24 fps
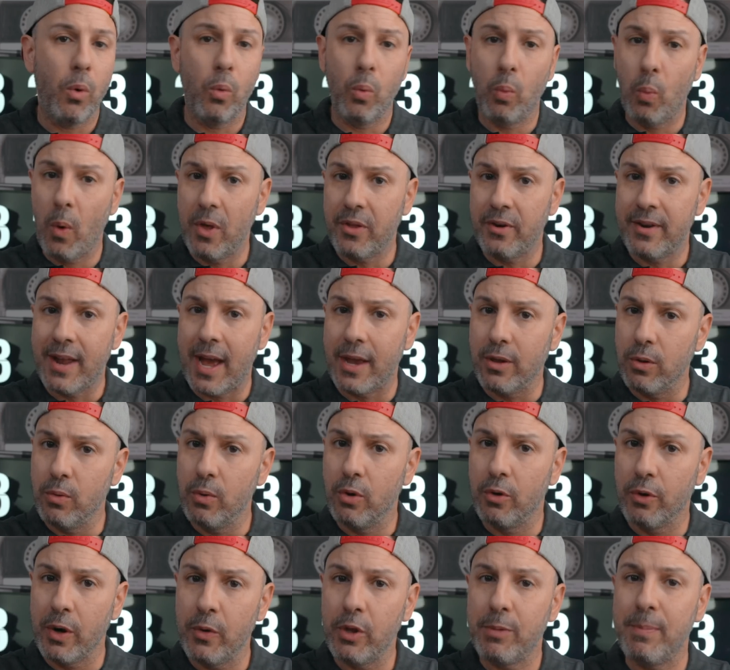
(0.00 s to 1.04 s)
Whether or not you
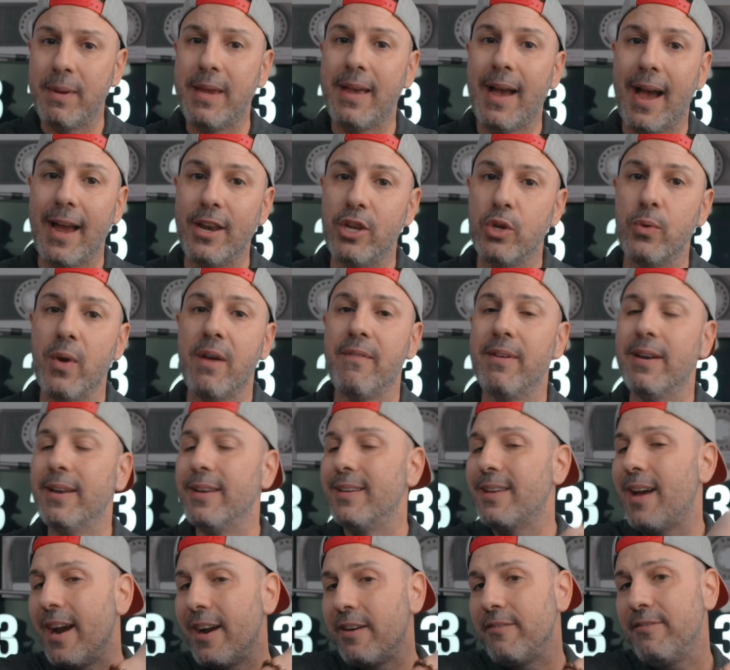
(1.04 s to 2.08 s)
agree with me, I do have an
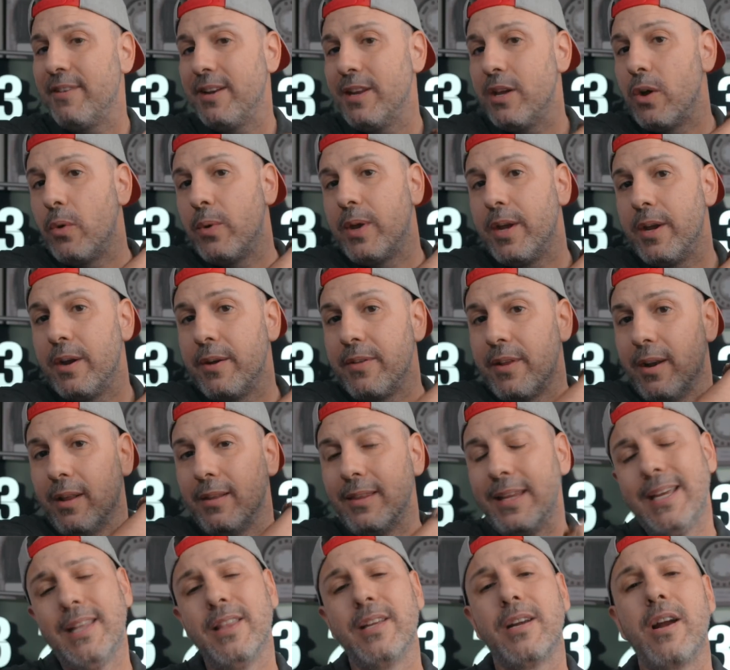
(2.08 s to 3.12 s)
entire video here that I'll
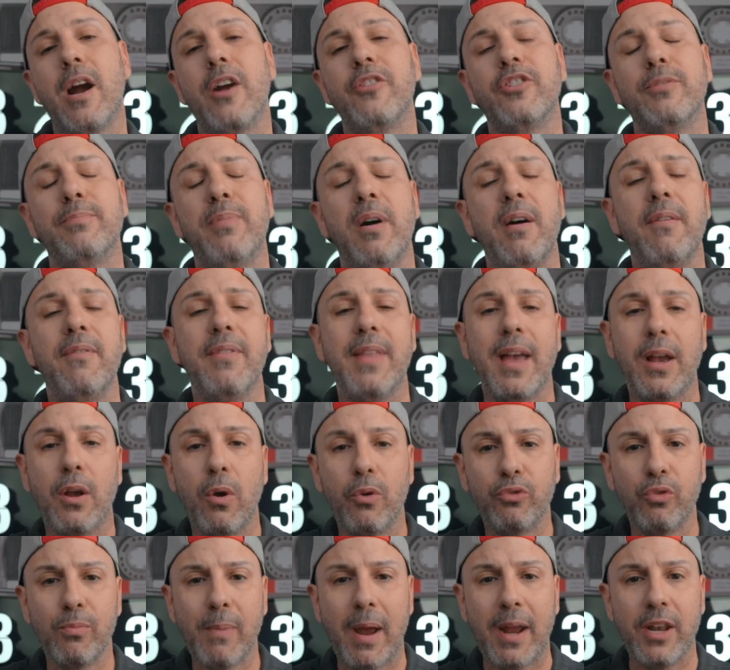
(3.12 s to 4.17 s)
link in the cards above that goes
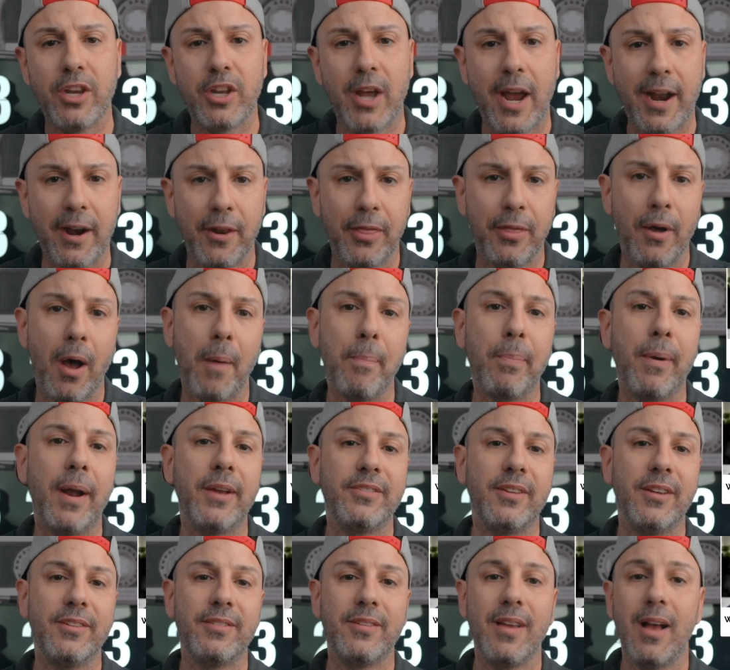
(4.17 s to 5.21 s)
through my entire thought
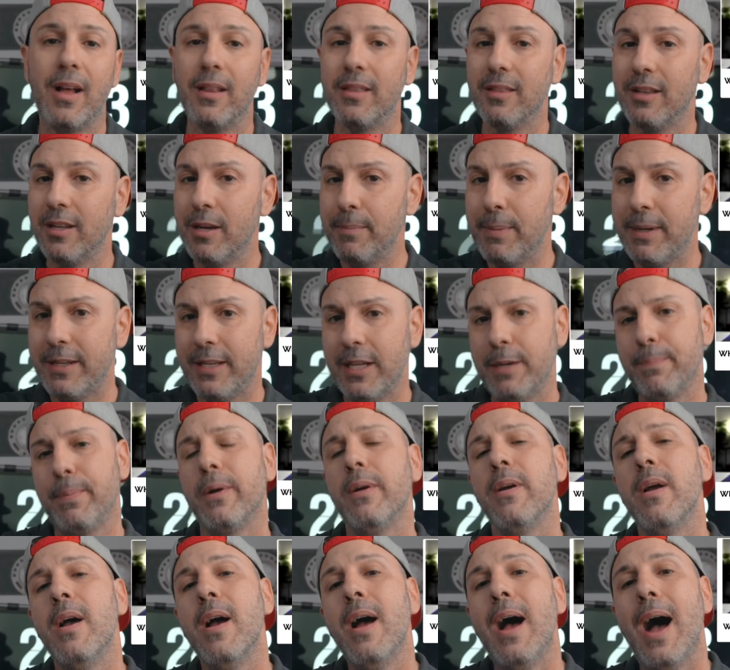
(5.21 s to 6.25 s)
process a little bit
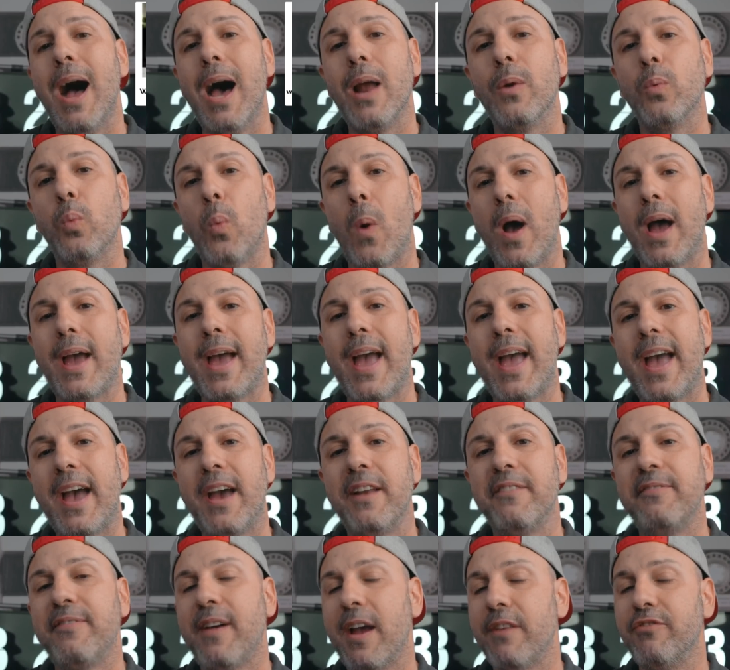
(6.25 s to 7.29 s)
deeper on why I add
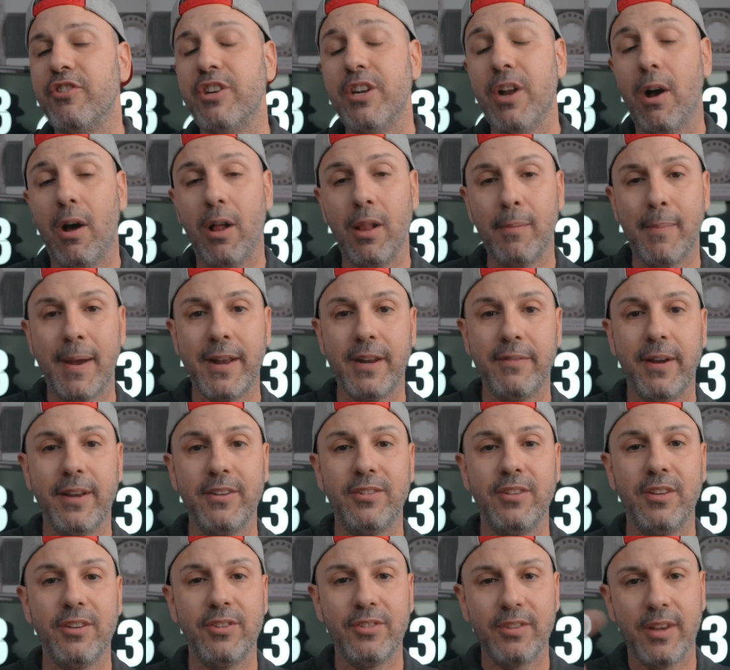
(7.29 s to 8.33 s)
5G to all my
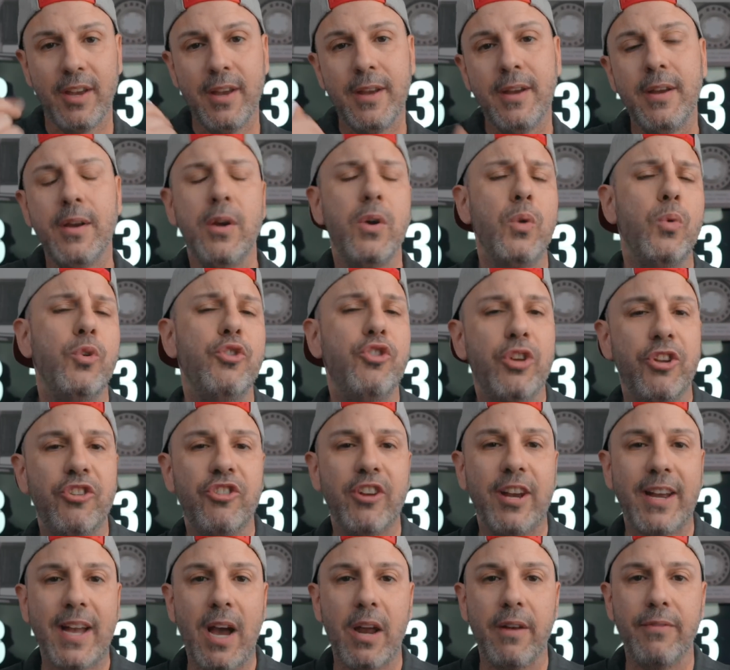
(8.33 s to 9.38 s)
devices, which you can
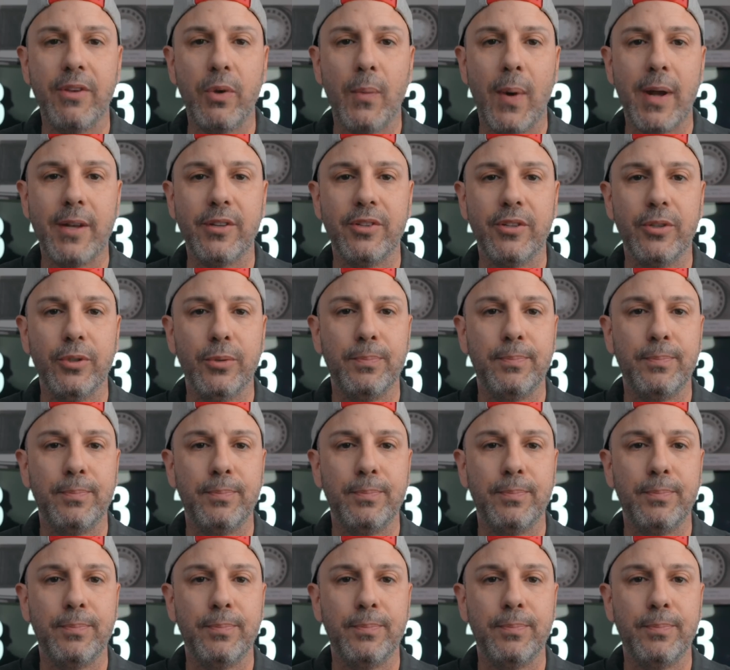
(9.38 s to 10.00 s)
check out if you want to.